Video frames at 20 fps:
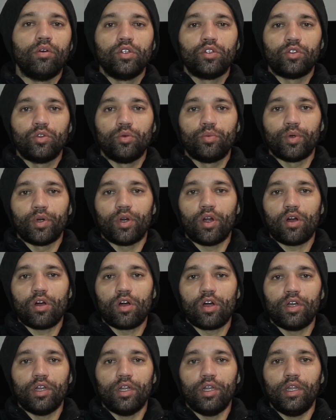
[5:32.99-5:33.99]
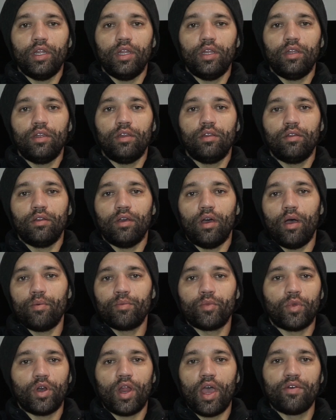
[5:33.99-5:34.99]
super hard, and then
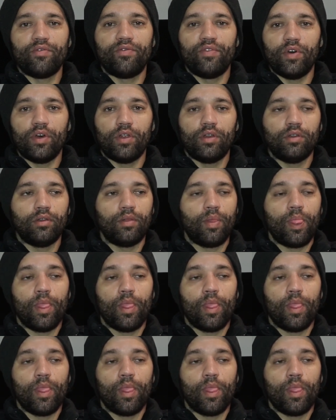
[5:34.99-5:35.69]
I'm gonna have fun.